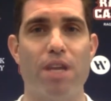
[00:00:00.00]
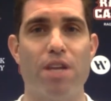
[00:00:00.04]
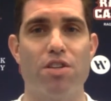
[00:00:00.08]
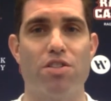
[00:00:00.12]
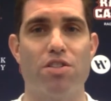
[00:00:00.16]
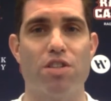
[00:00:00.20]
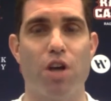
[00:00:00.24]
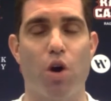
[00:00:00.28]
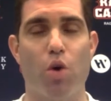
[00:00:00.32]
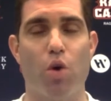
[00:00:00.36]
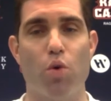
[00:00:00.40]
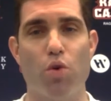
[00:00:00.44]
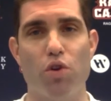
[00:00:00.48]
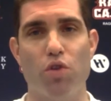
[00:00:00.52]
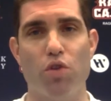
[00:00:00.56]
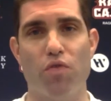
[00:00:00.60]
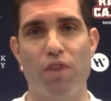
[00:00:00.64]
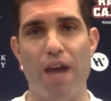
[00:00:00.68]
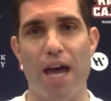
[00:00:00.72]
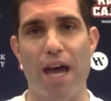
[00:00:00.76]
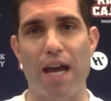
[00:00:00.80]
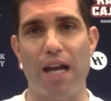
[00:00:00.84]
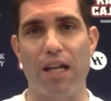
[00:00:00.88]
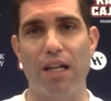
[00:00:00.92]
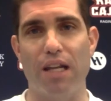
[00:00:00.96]
So you've
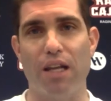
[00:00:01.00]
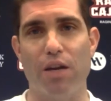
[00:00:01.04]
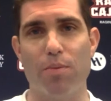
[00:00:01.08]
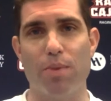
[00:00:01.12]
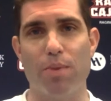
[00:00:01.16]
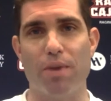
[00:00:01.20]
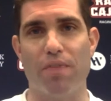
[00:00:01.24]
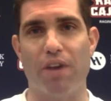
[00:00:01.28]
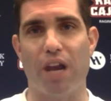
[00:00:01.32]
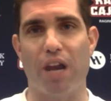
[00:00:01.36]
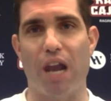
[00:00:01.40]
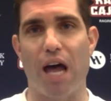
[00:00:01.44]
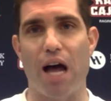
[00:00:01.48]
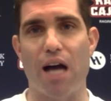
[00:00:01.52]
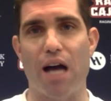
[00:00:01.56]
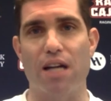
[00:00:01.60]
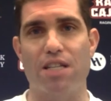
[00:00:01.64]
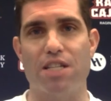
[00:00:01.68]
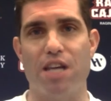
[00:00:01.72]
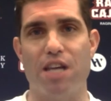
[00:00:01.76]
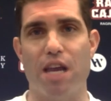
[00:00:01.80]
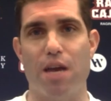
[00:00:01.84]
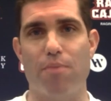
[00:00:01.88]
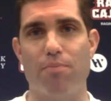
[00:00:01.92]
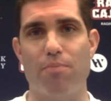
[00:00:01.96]
got a little bit of a
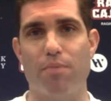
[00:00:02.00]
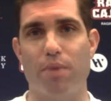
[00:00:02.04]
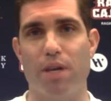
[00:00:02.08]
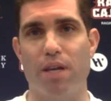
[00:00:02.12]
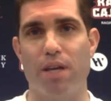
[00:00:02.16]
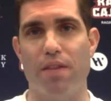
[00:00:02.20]
logjam